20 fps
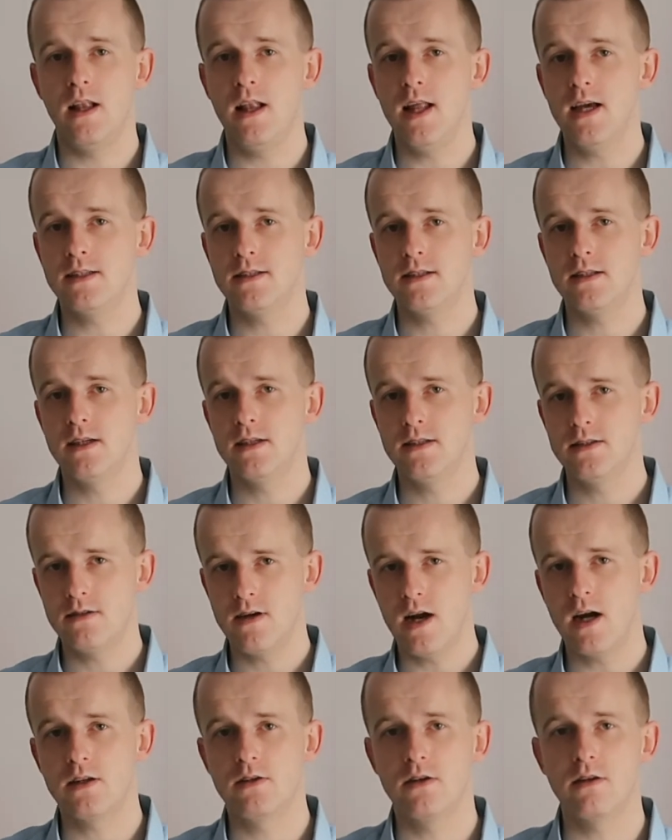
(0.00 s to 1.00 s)
less
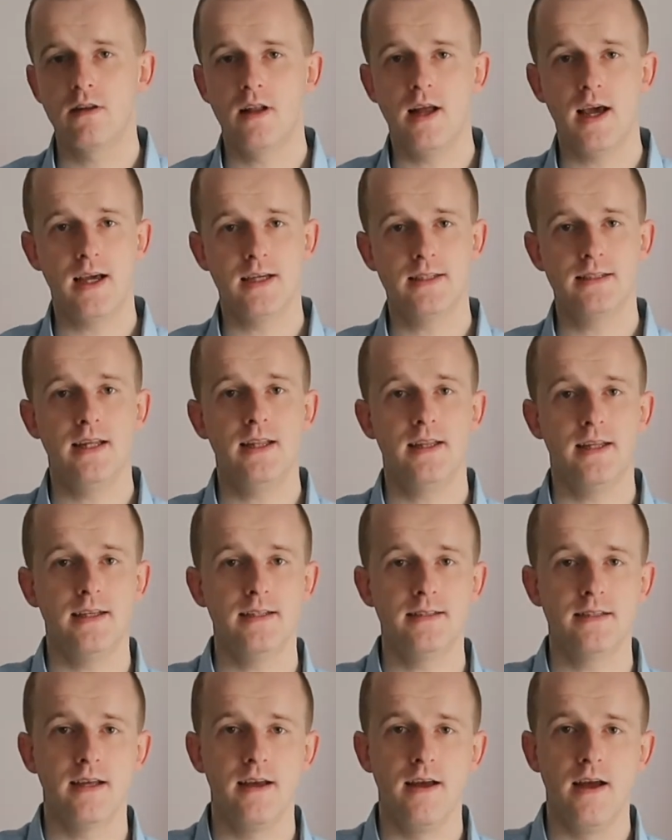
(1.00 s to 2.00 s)
structured, like a
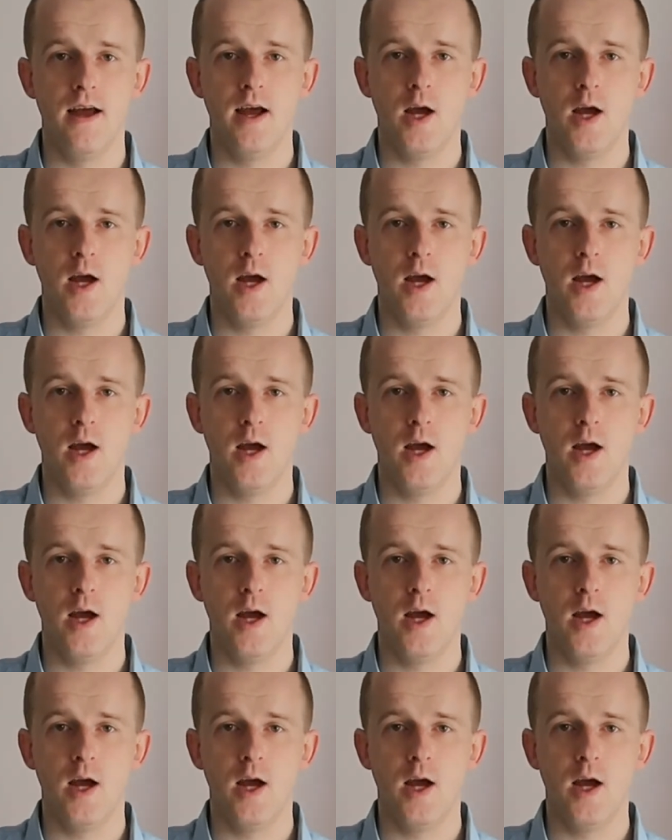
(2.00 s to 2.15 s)
sentence,